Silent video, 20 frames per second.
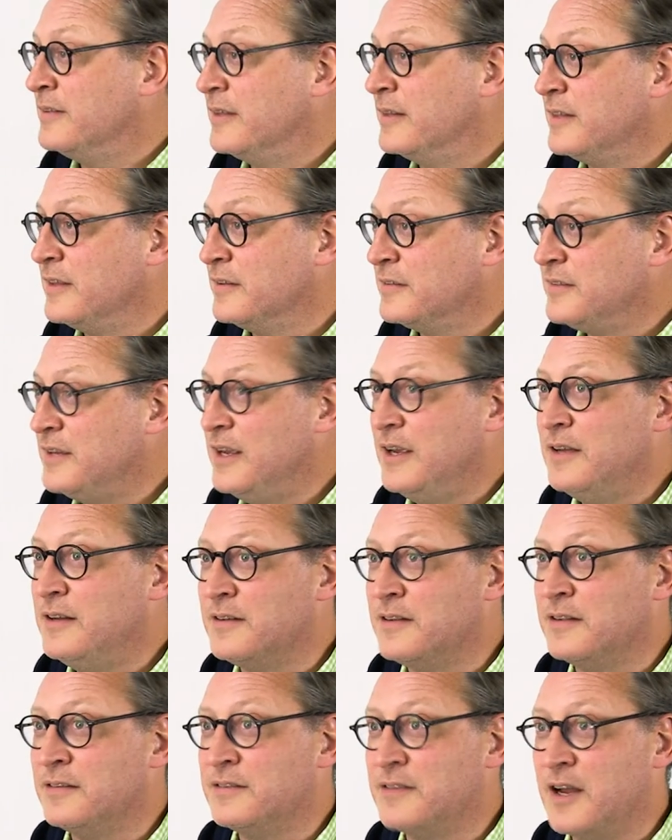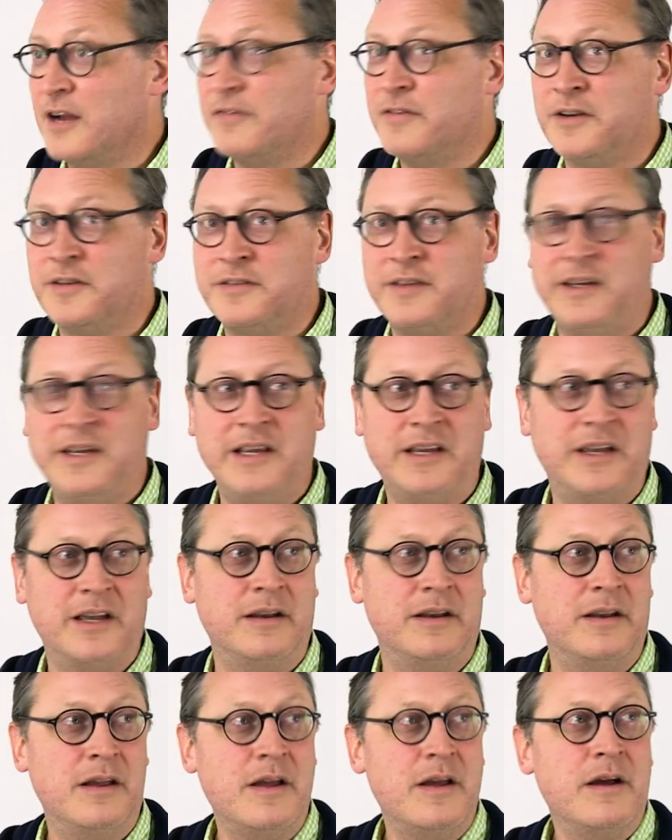This kid discovers that he
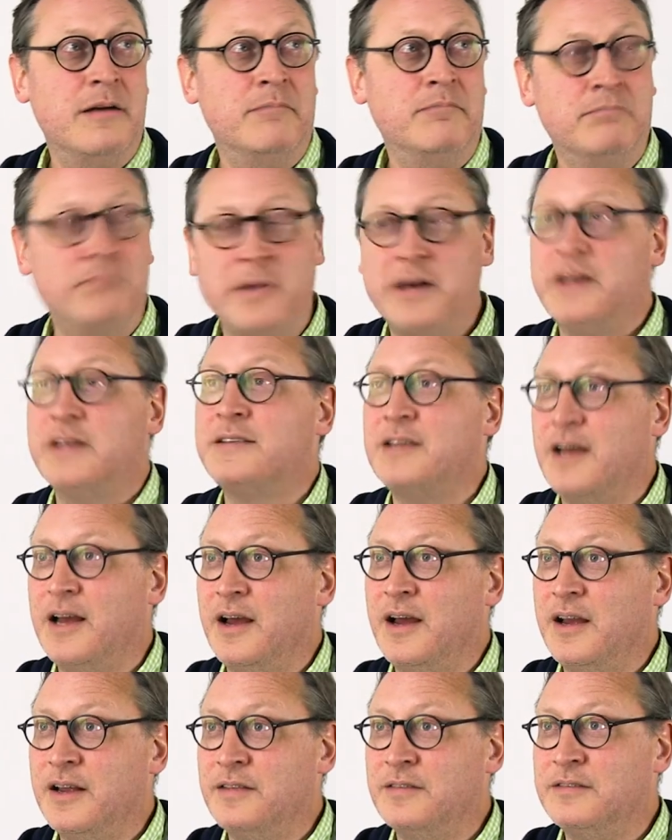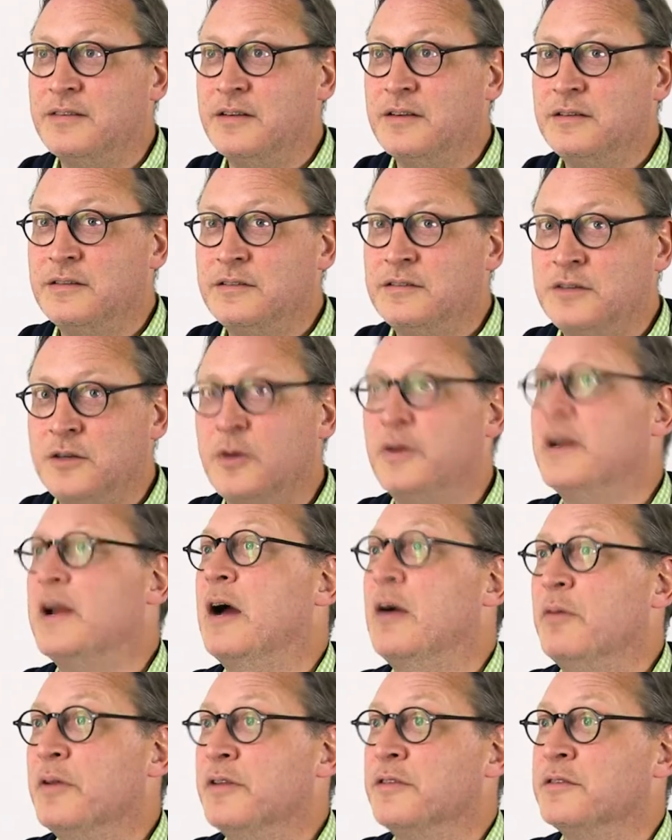can monetize going
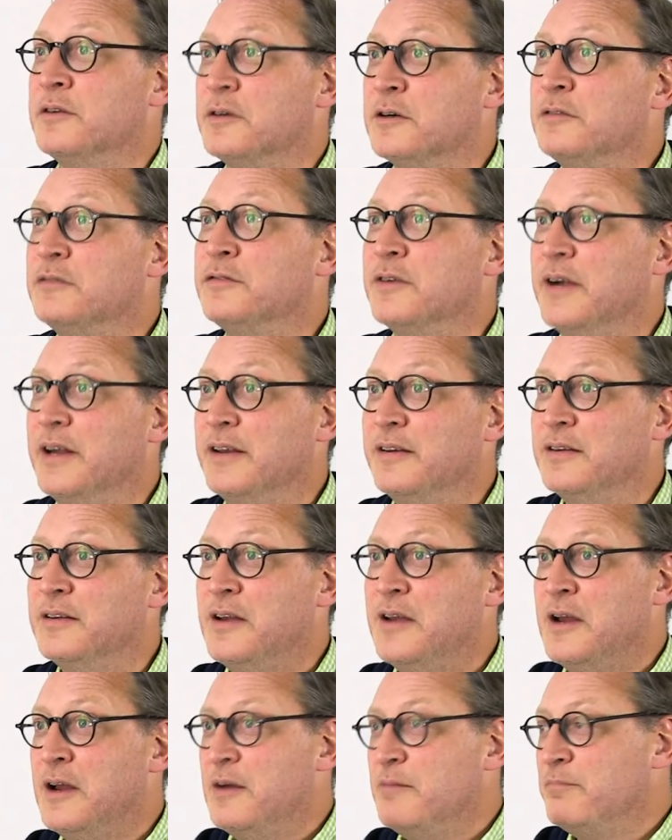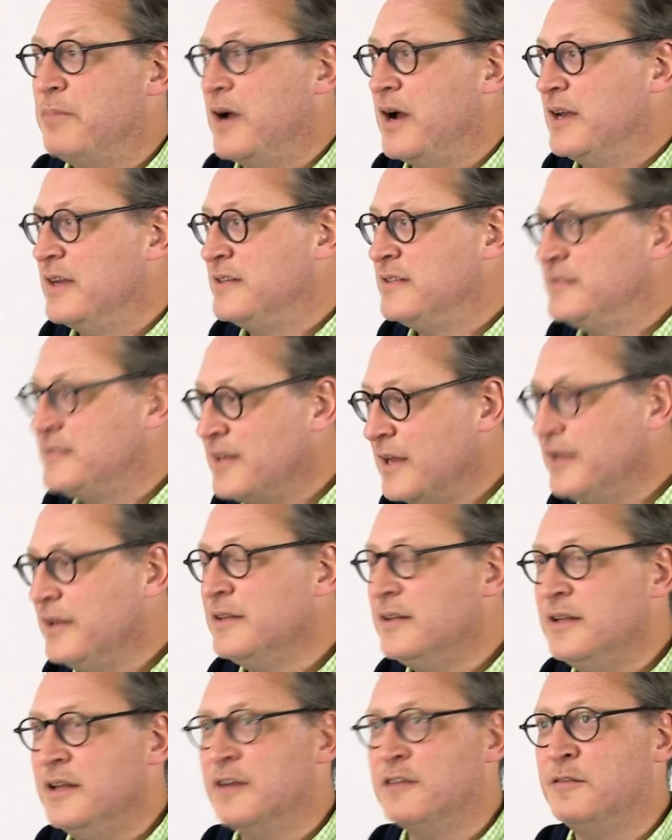out with his girlfriend by
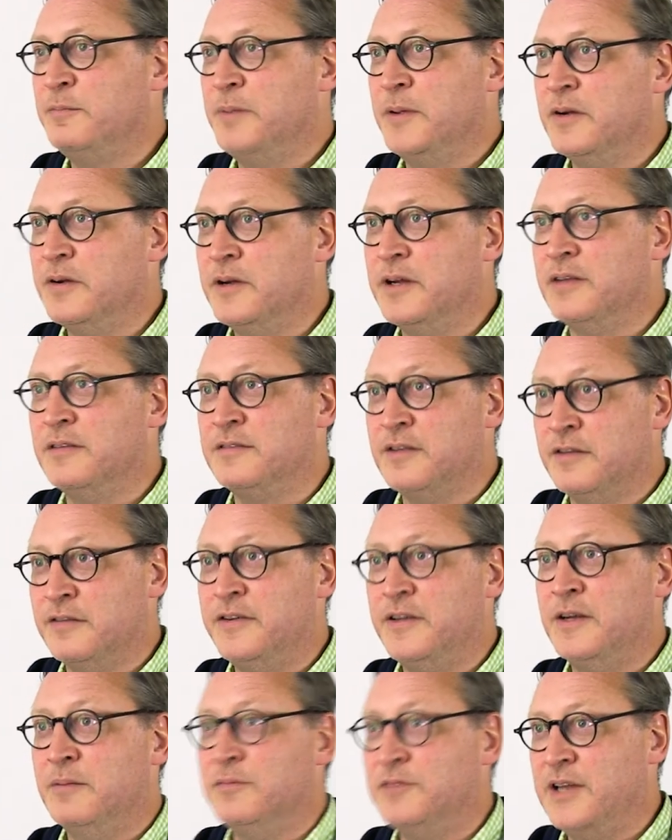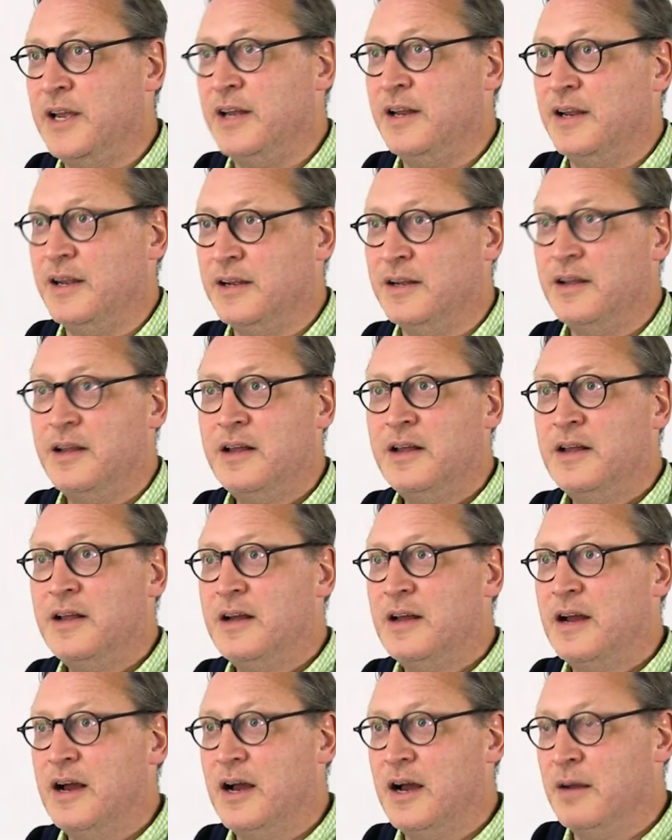selling the experience of him dating
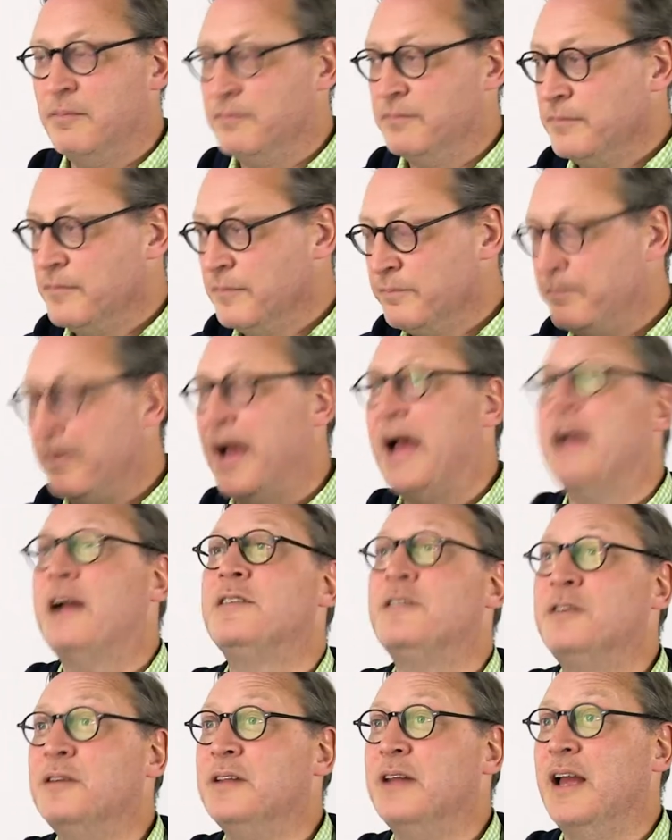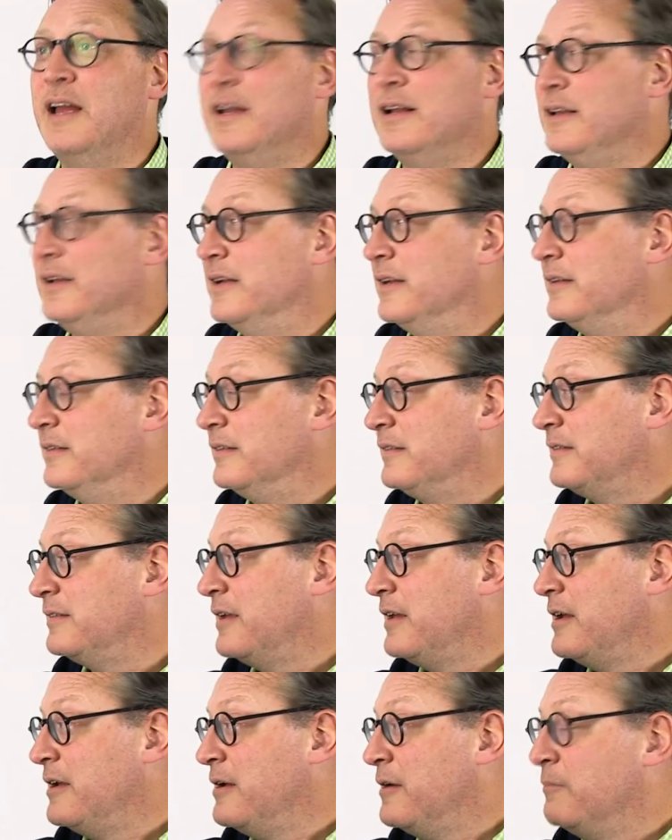back to the
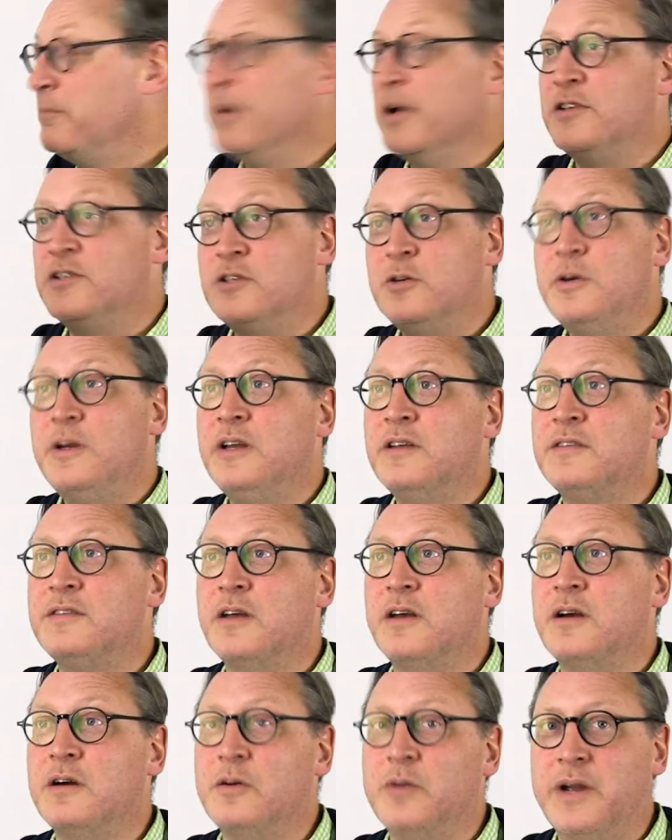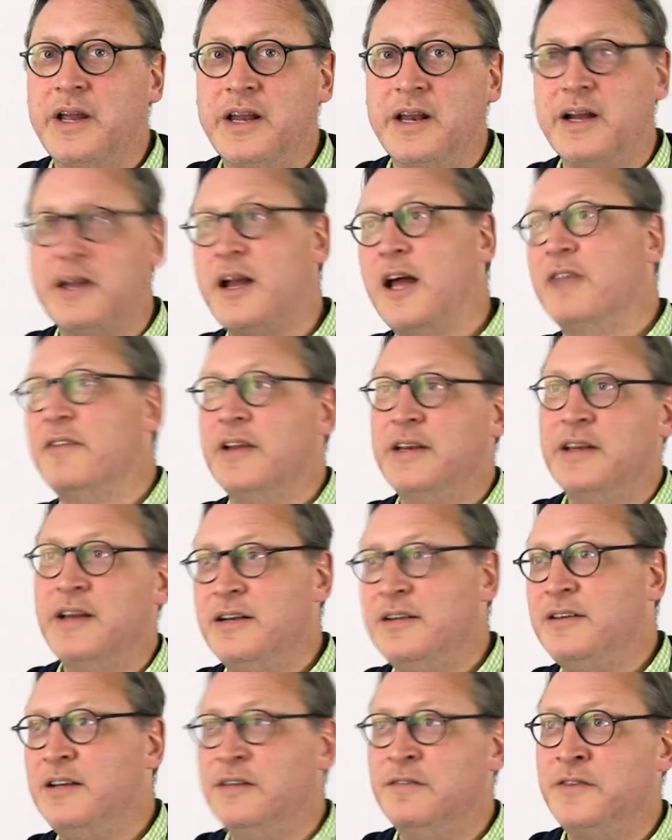aliens, but doing so in a kind of a
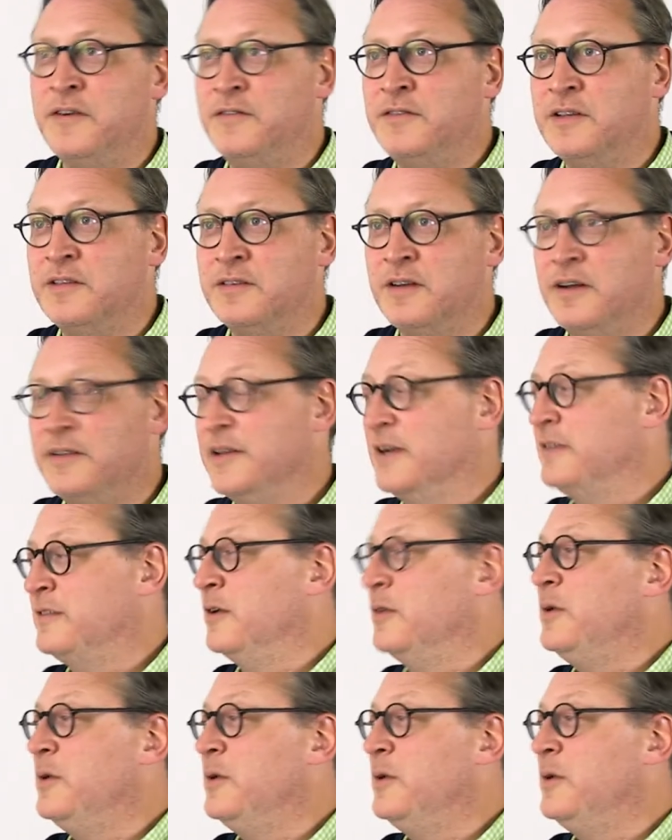1950s context.